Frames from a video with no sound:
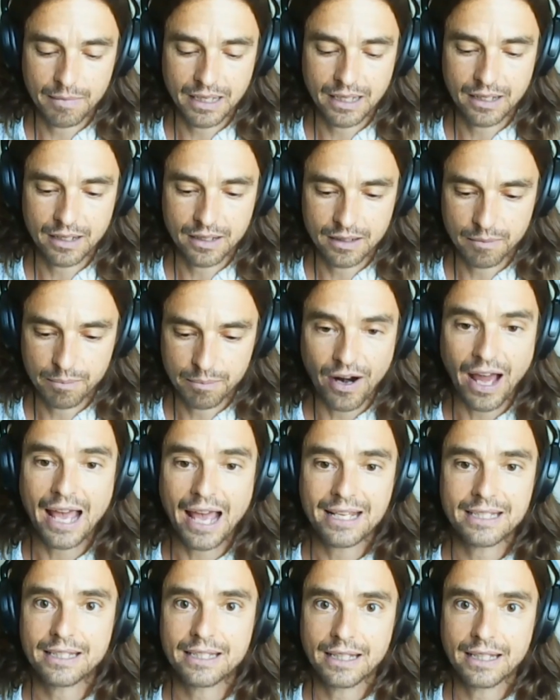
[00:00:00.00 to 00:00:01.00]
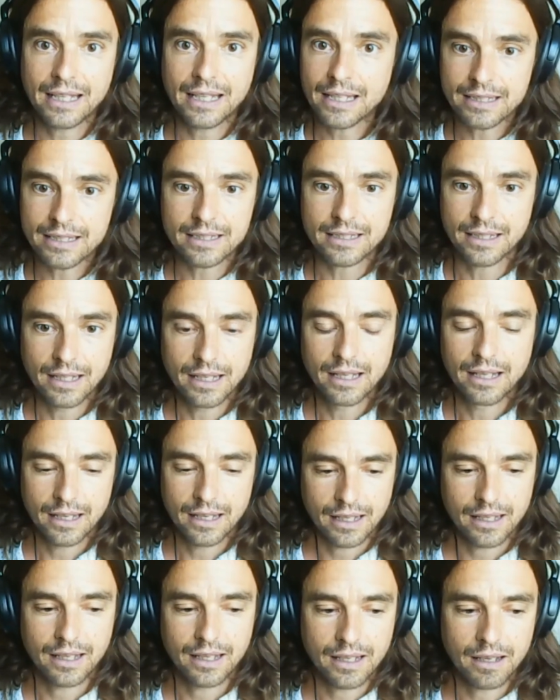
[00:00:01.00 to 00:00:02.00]
I mean, the price
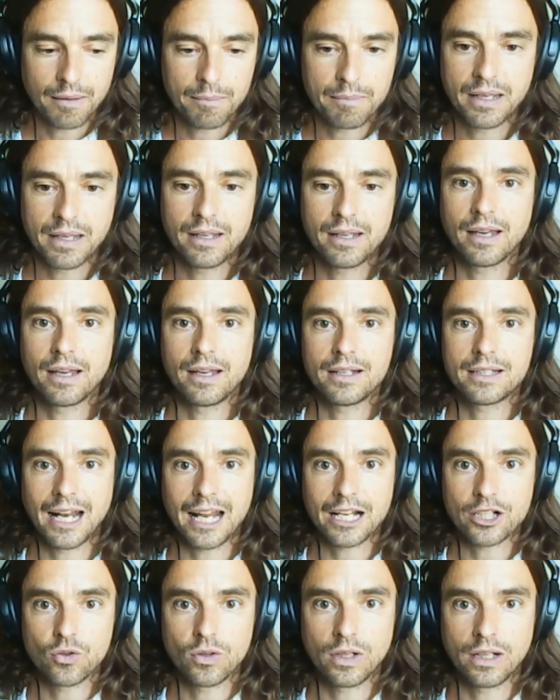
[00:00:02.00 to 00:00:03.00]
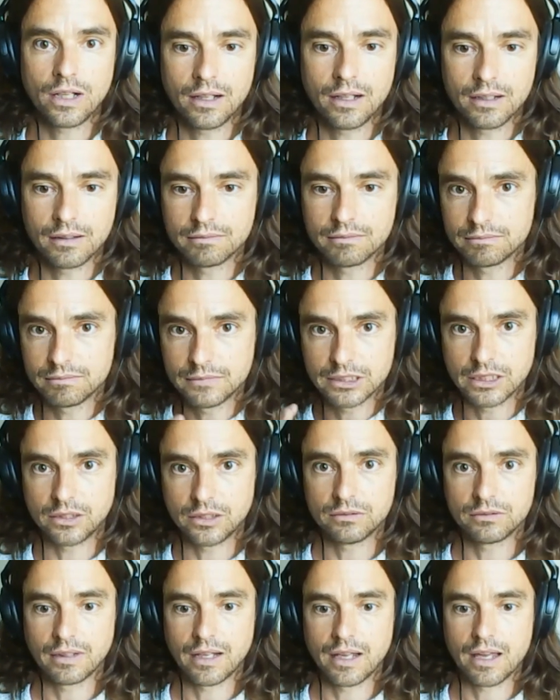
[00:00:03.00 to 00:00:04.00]
can be intellectual, you
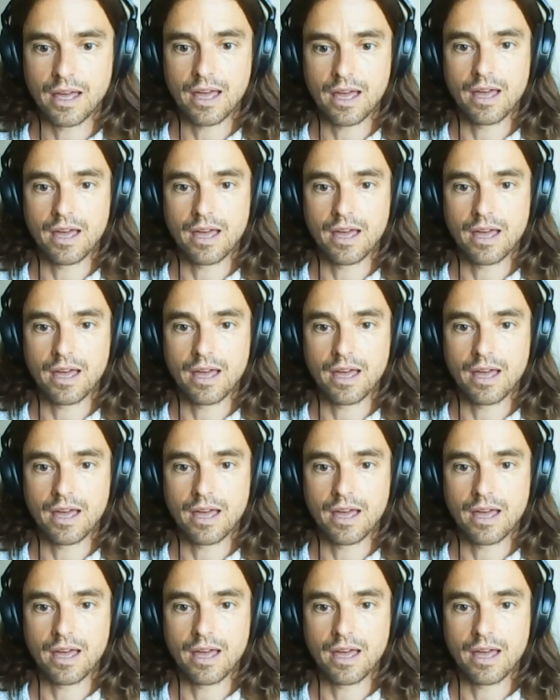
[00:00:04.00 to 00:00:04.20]
know,